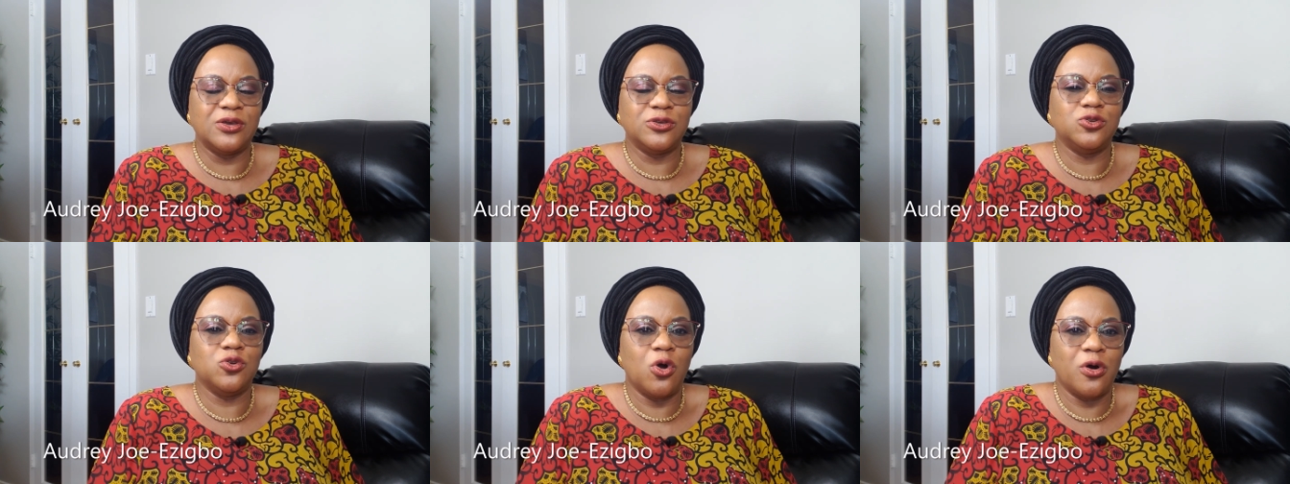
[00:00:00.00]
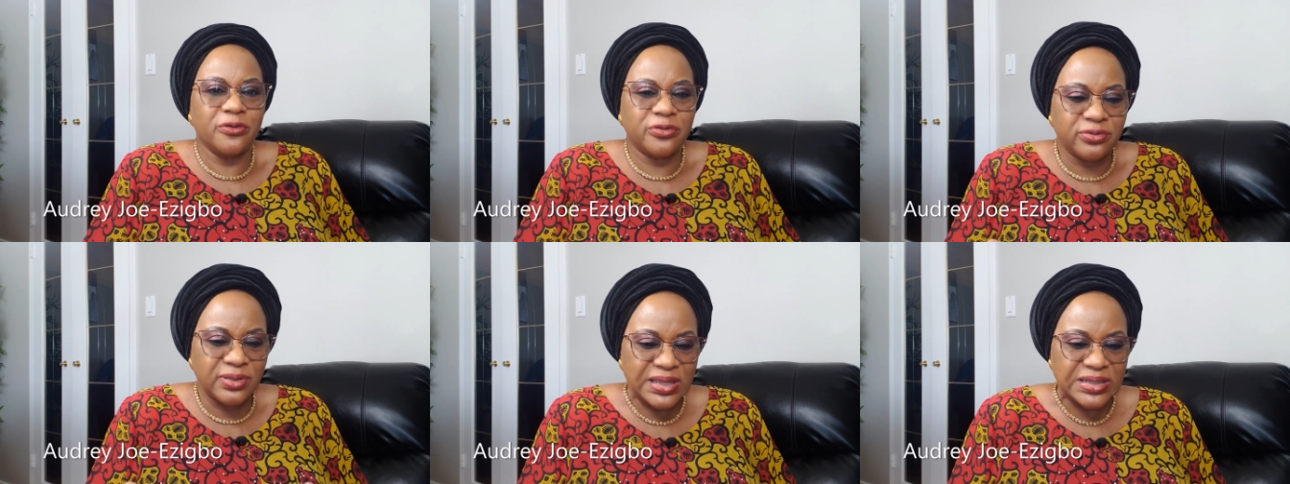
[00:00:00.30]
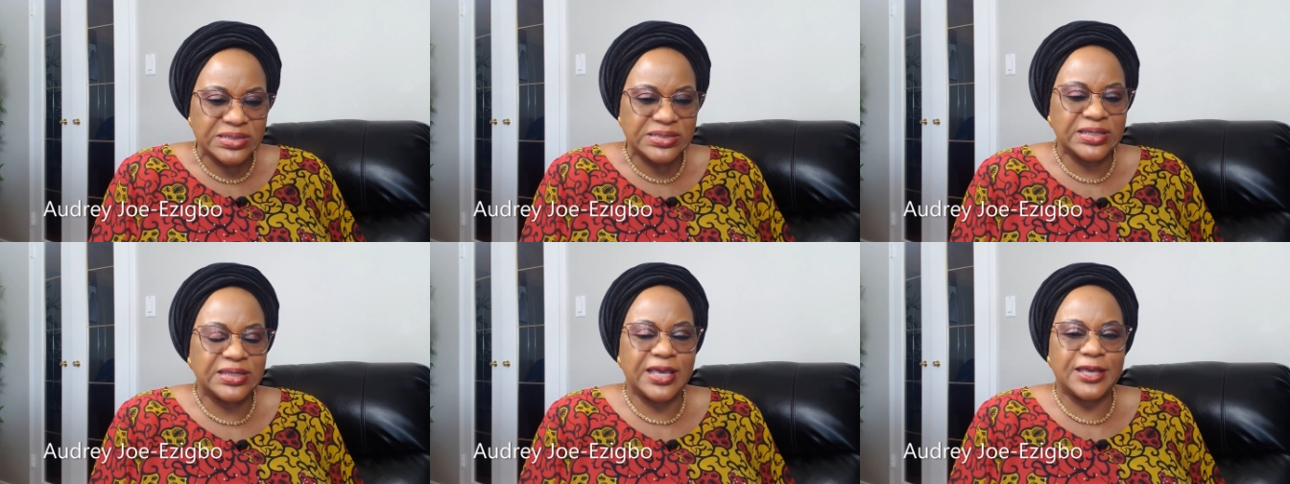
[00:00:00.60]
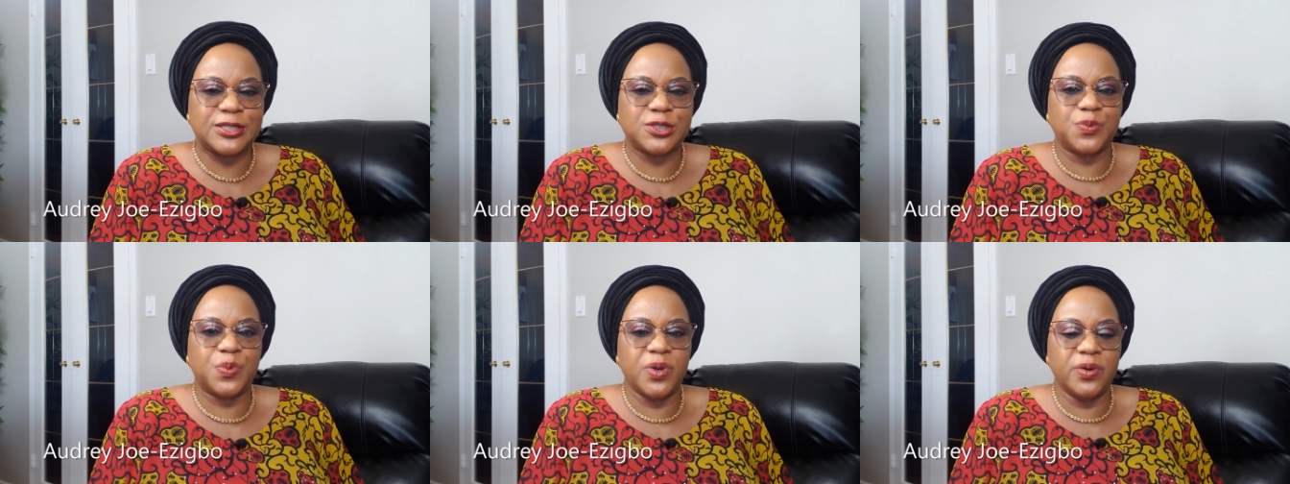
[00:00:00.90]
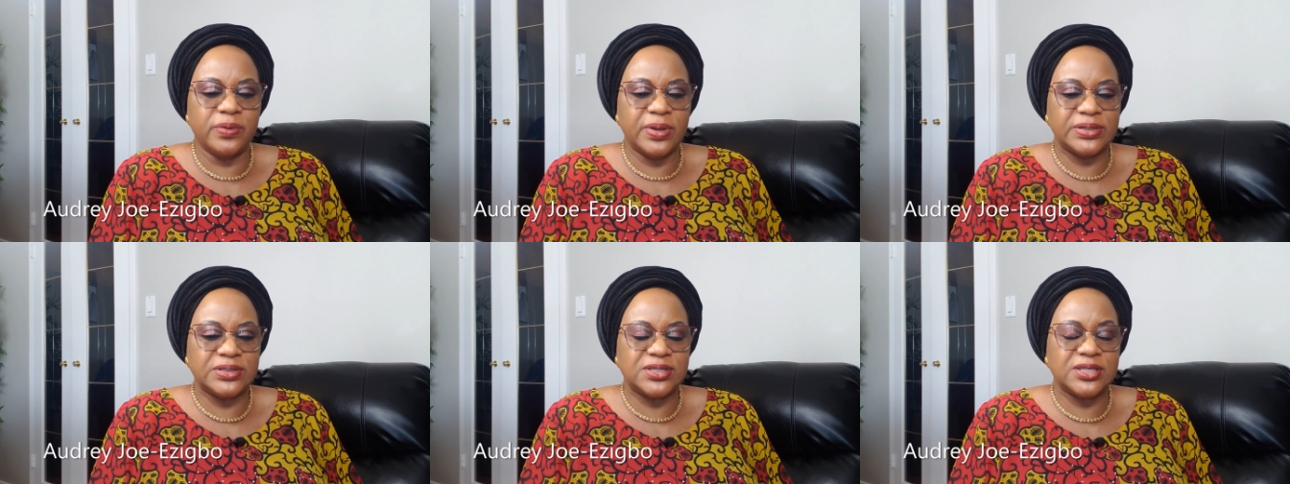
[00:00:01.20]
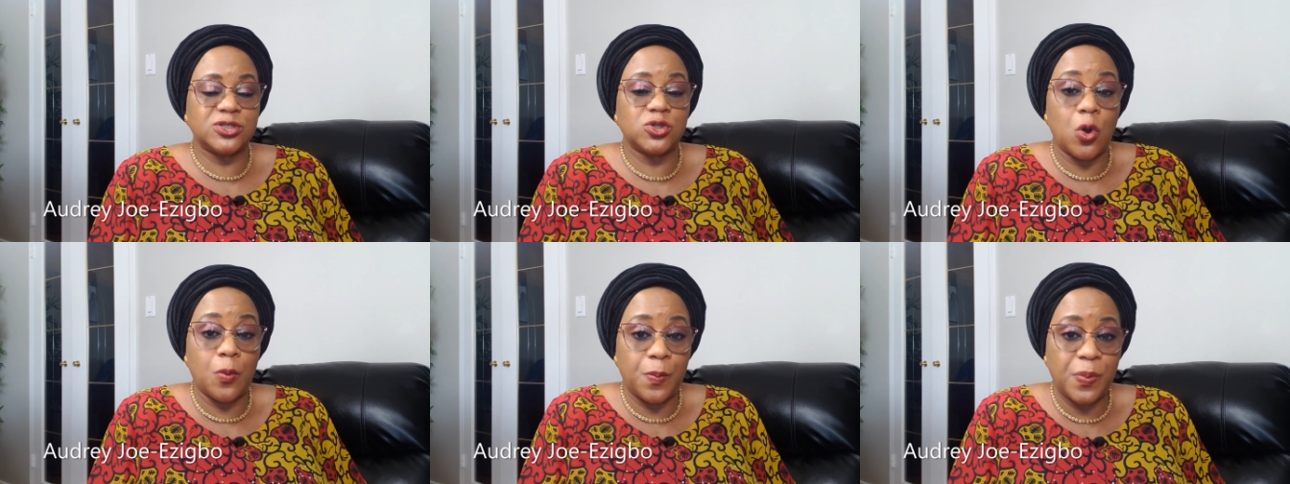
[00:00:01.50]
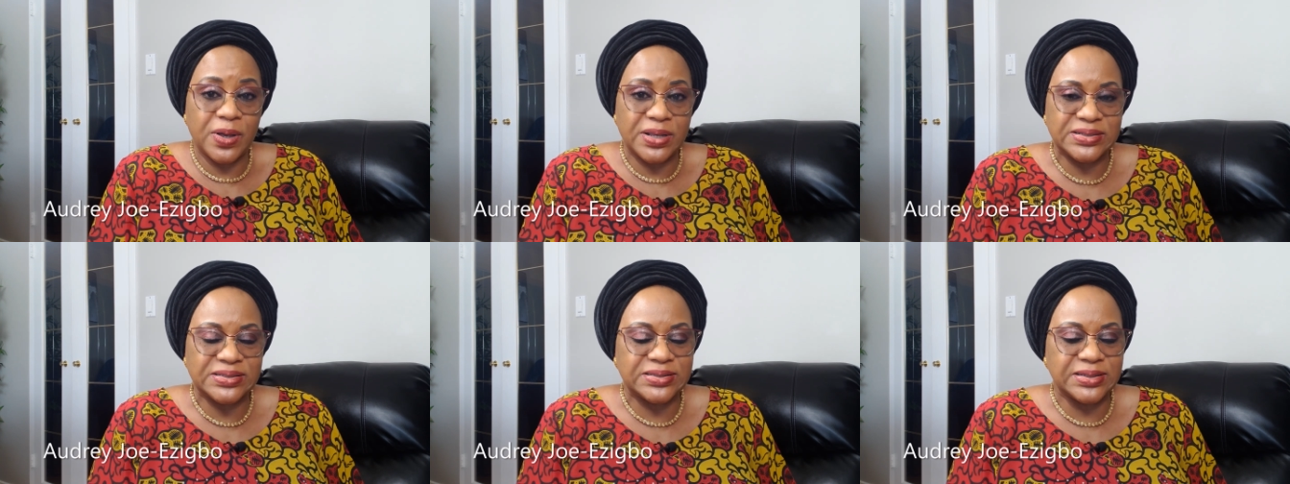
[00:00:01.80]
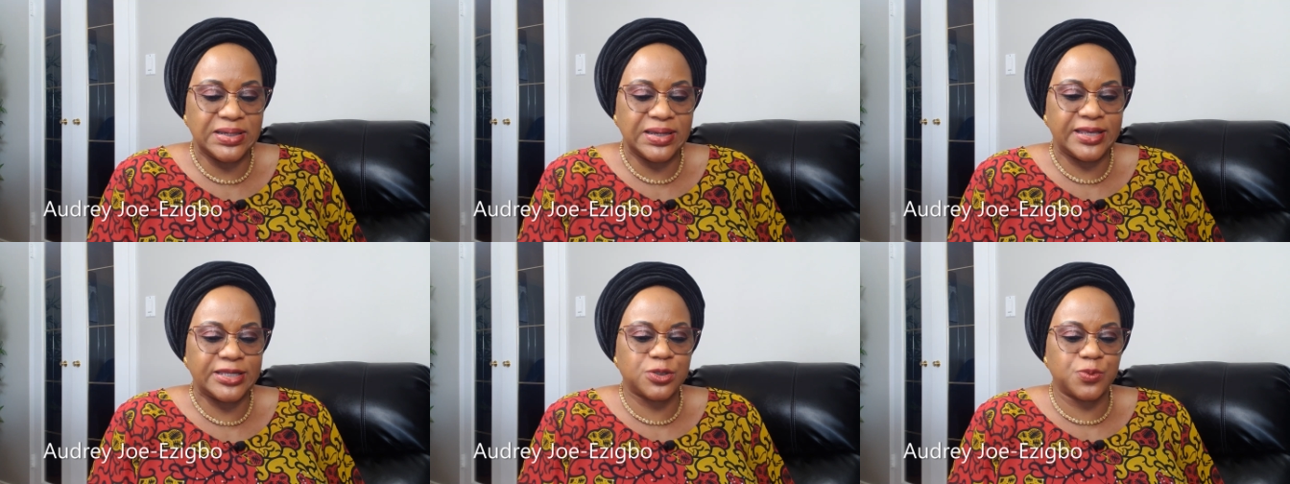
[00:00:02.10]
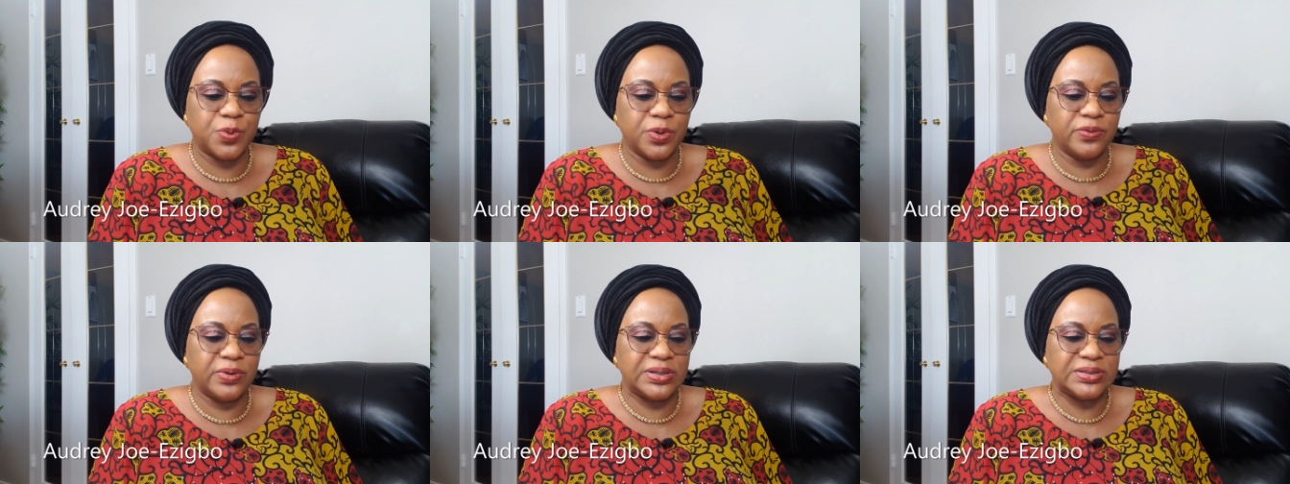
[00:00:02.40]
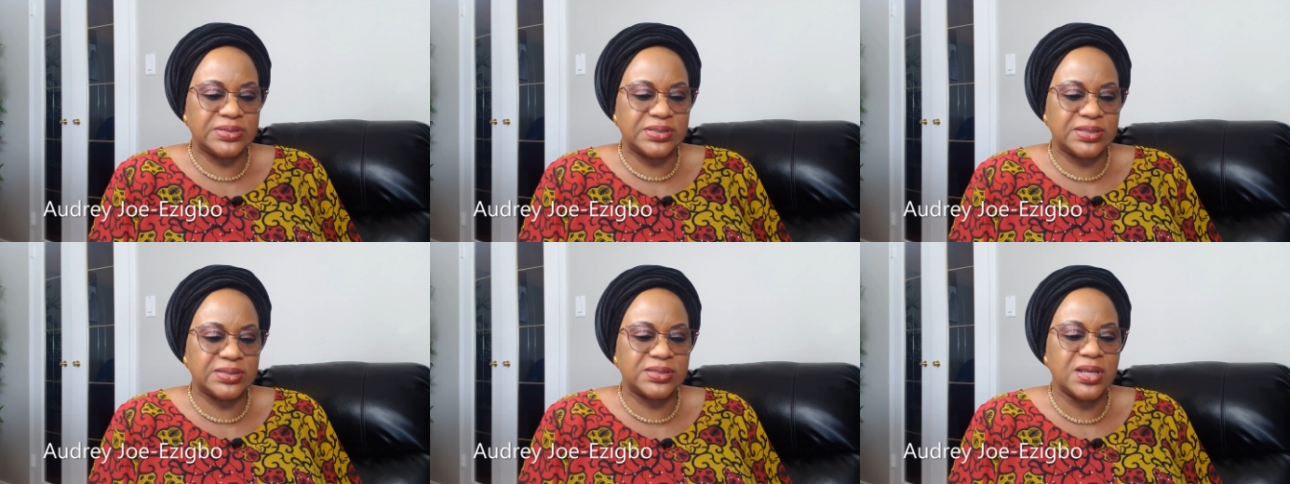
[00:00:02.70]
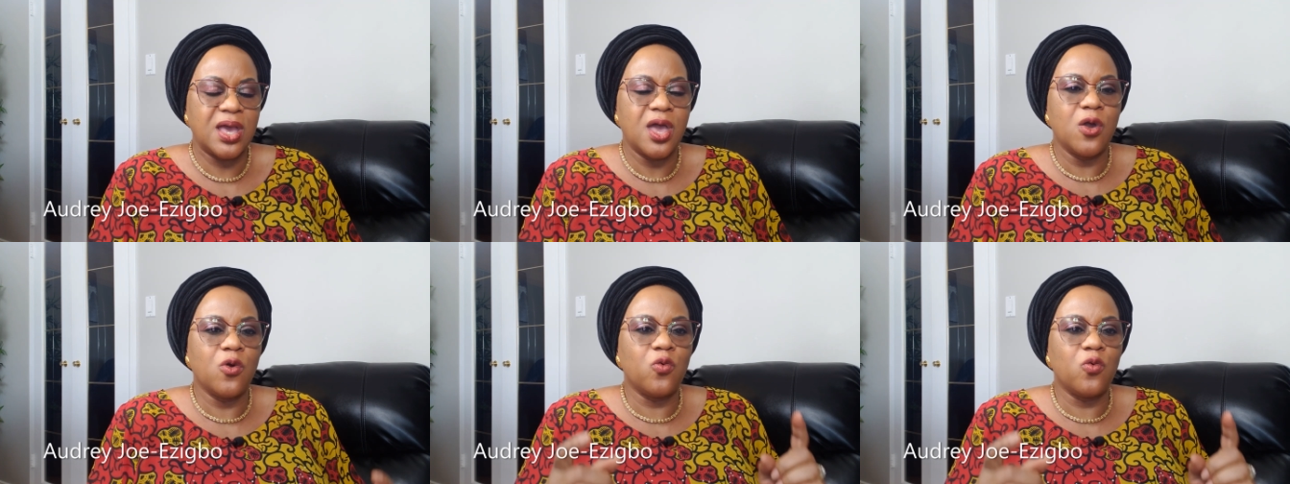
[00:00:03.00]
your authentic experiences, your personal experiences,